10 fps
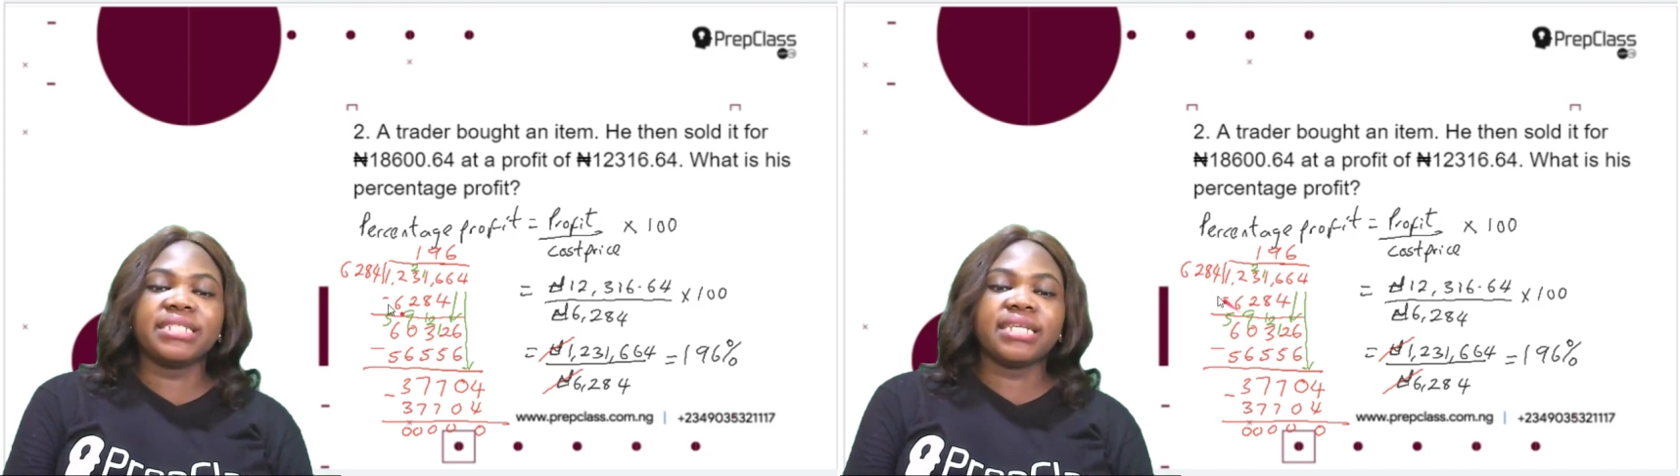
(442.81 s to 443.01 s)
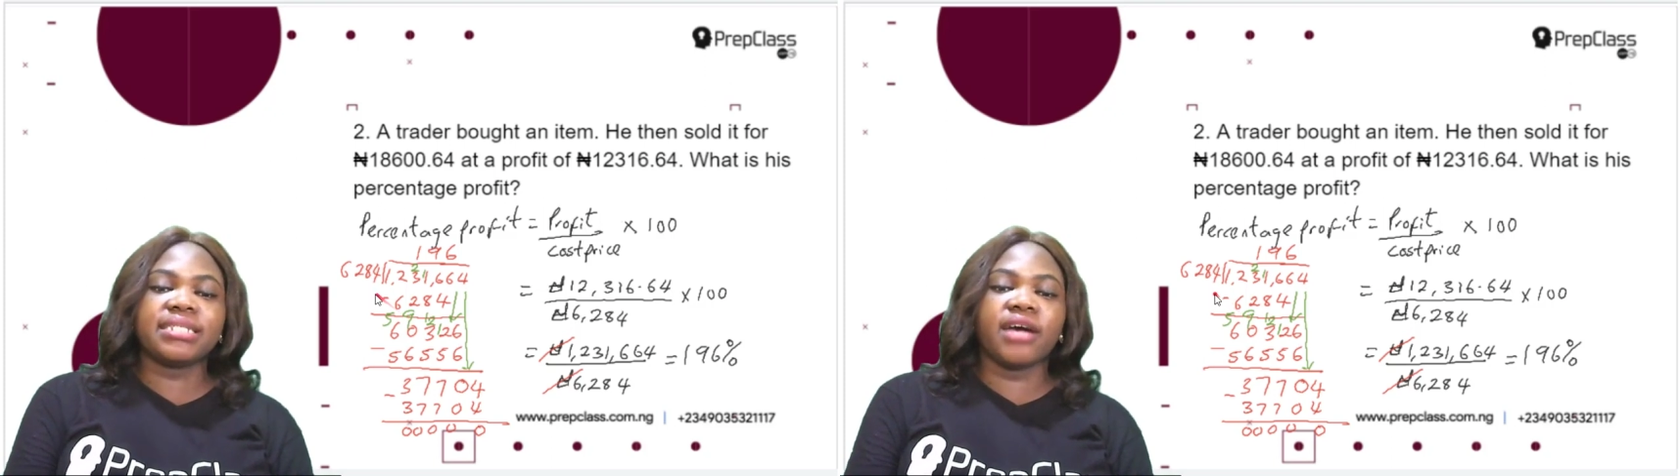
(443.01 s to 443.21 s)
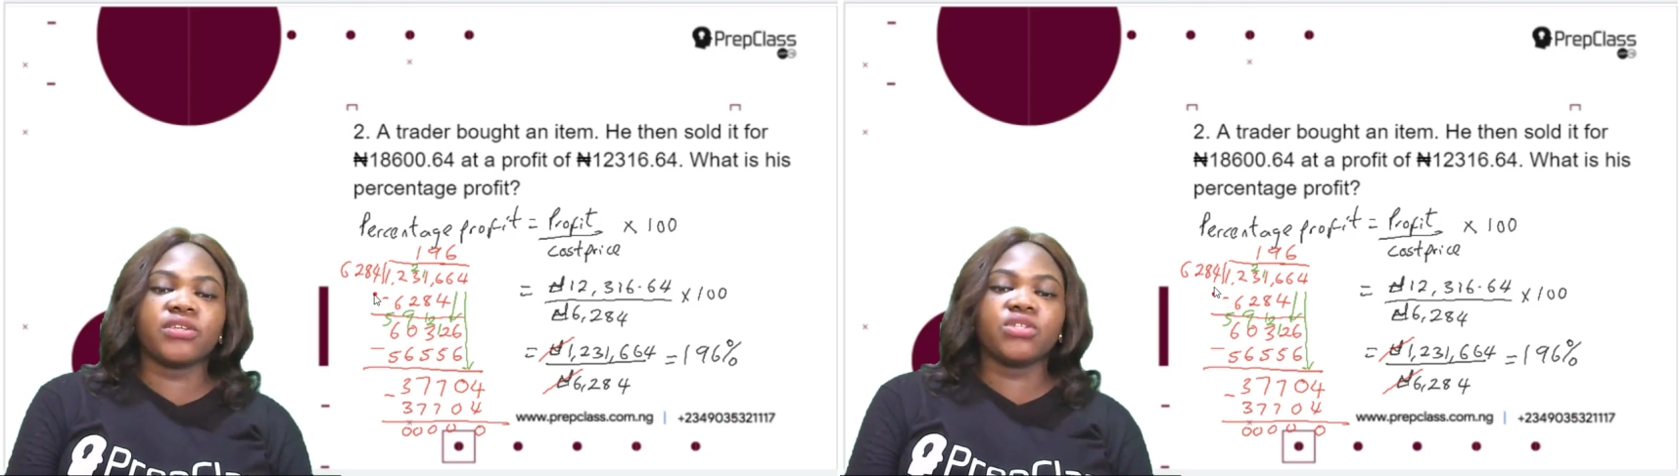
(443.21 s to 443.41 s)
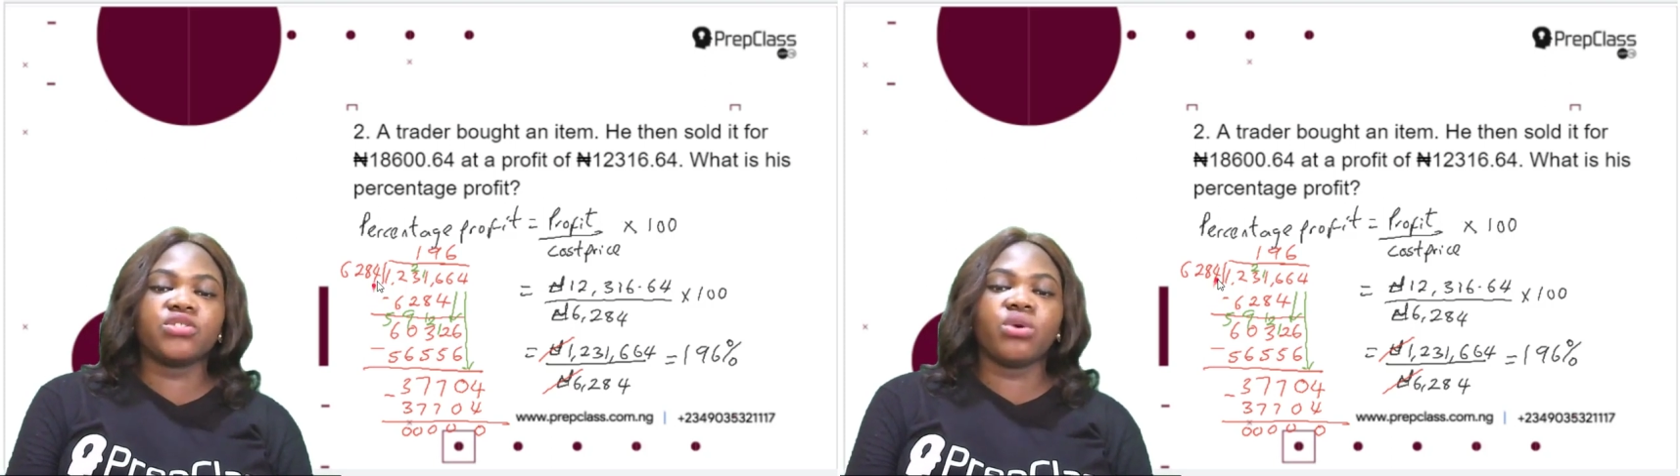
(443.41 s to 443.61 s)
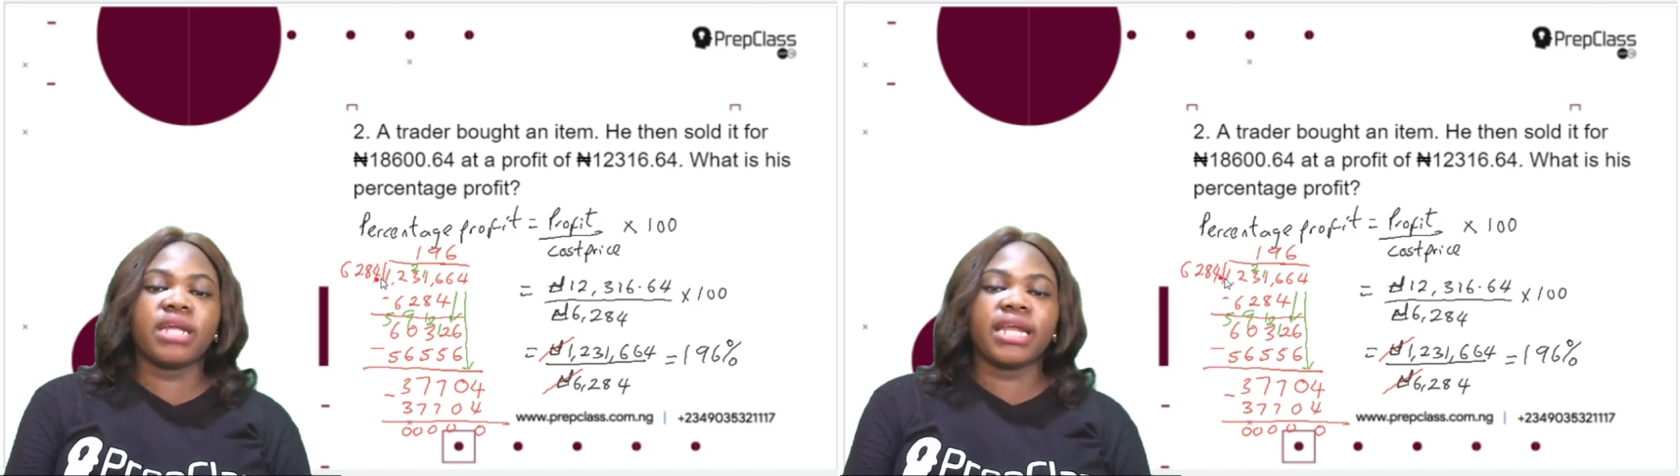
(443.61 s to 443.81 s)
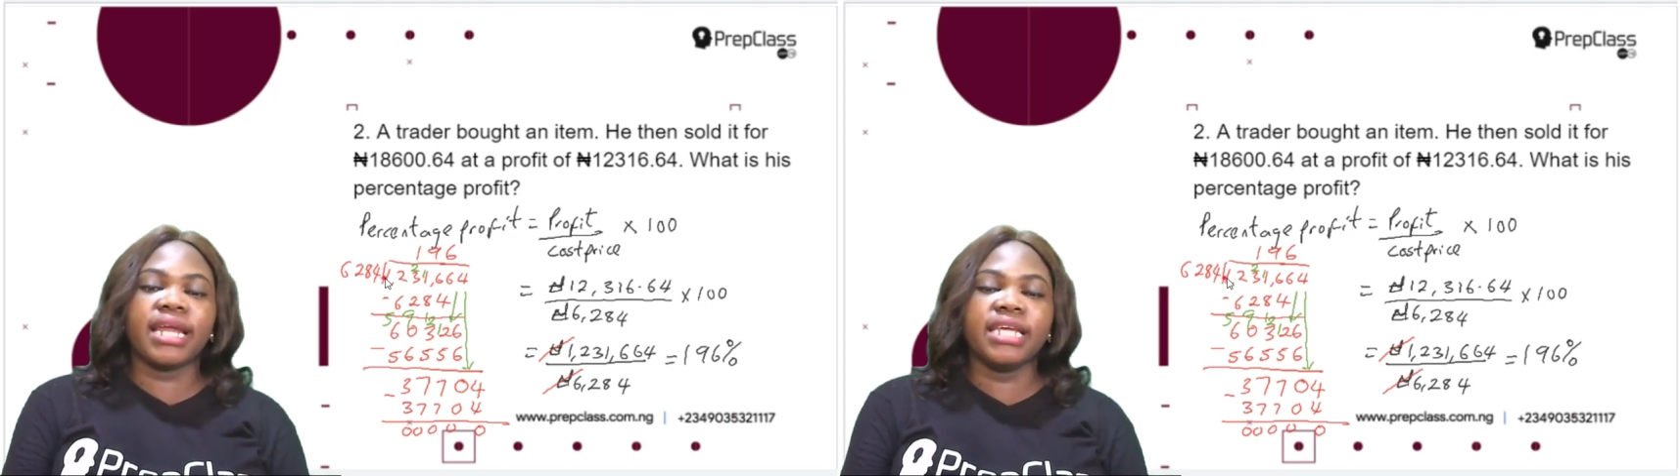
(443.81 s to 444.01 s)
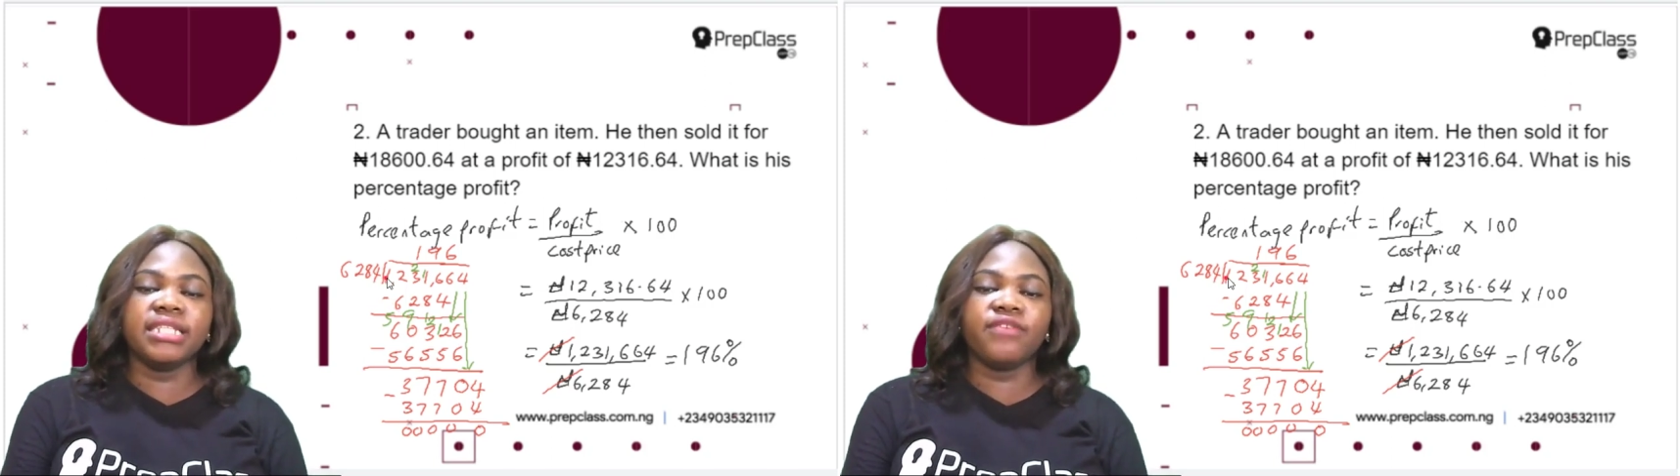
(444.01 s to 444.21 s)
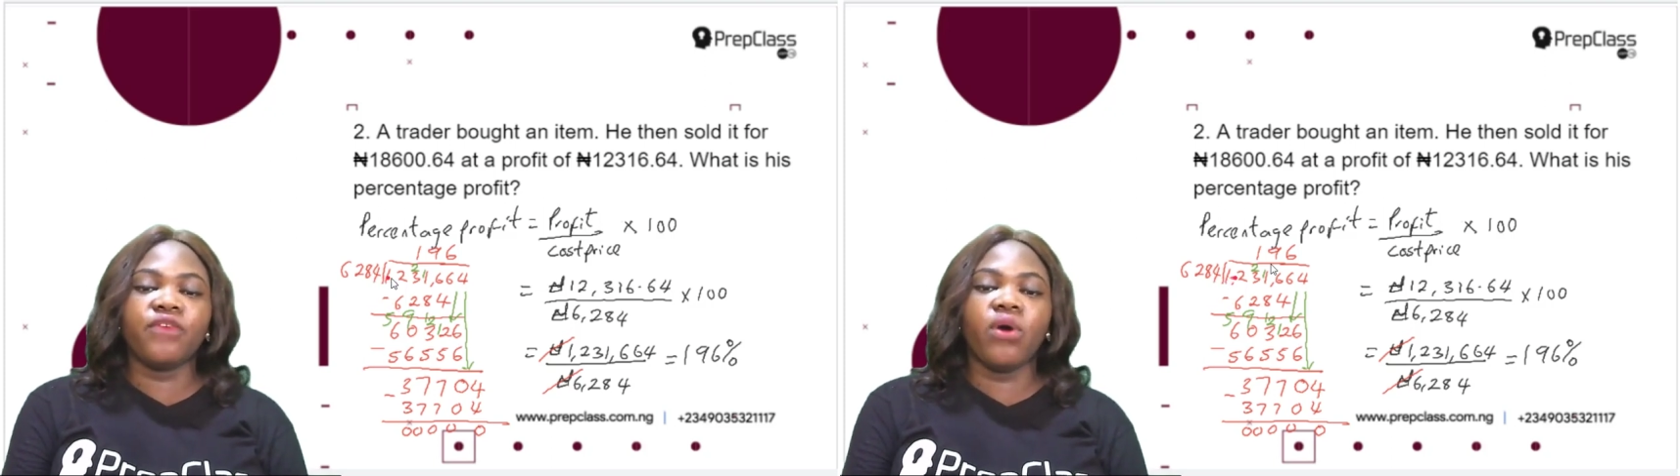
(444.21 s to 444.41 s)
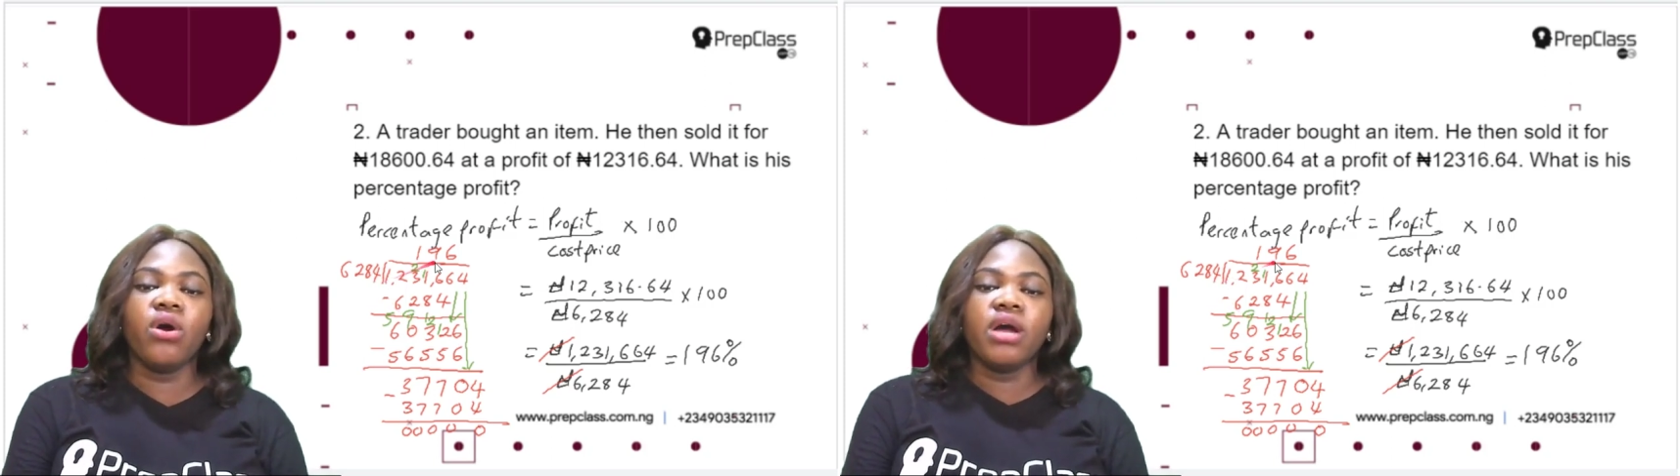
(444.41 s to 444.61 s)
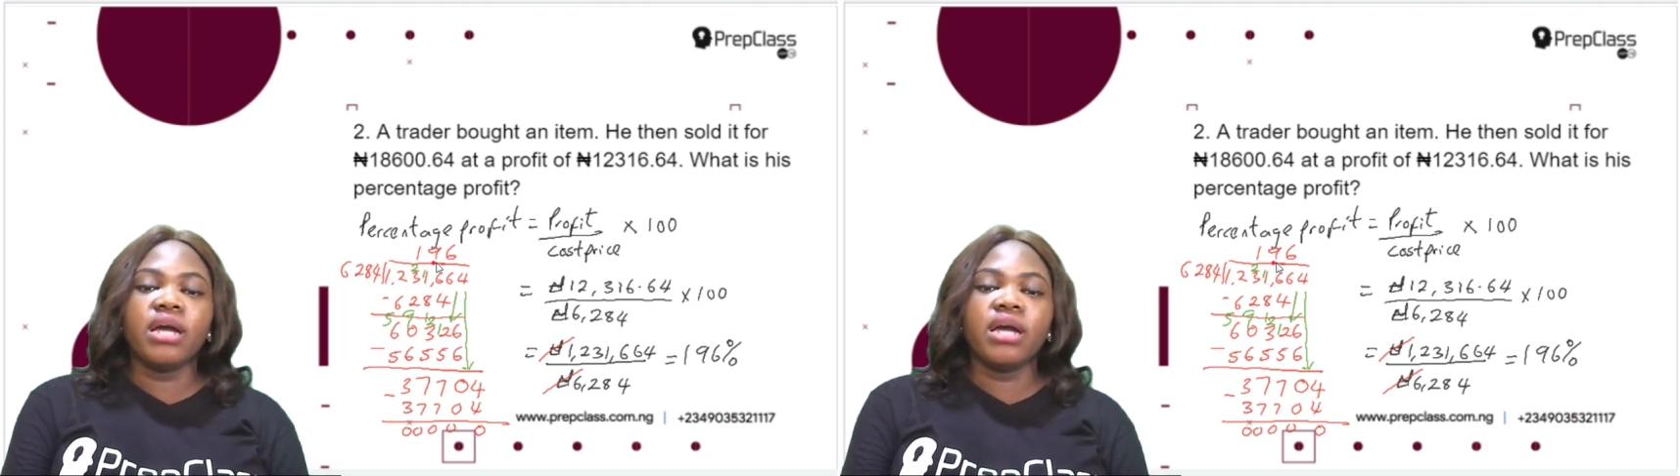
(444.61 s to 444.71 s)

6,284.